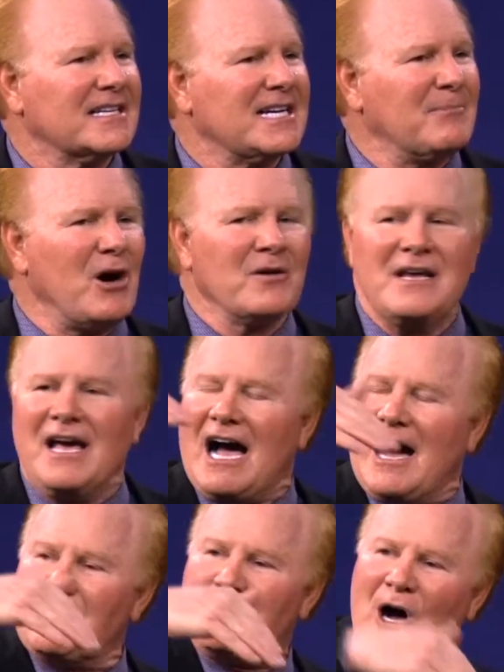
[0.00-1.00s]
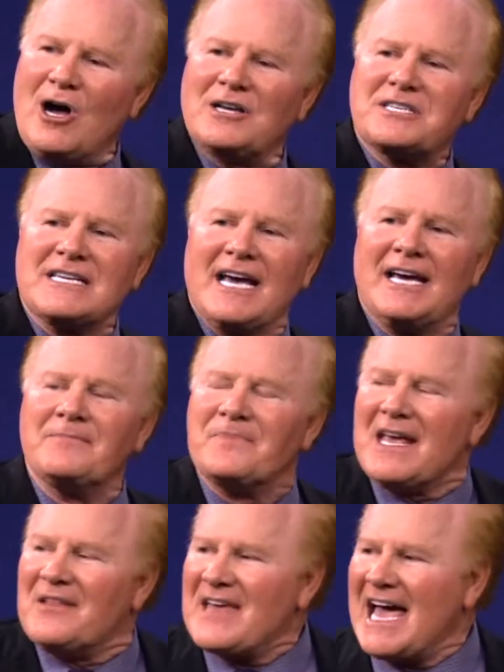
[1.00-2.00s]
Come on. Paul said
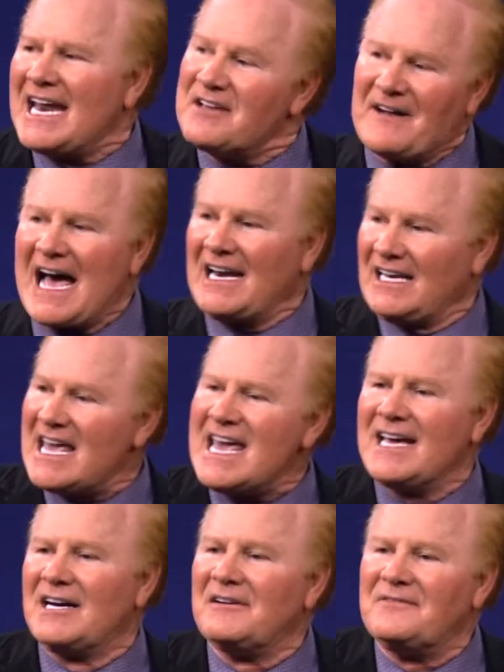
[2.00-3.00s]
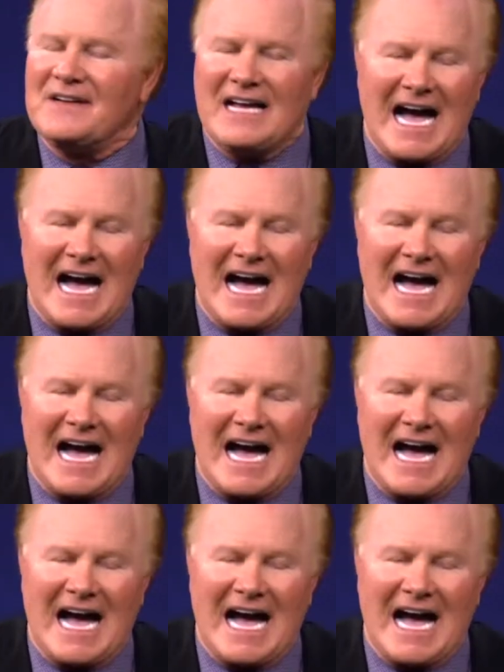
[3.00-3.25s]
that if I live,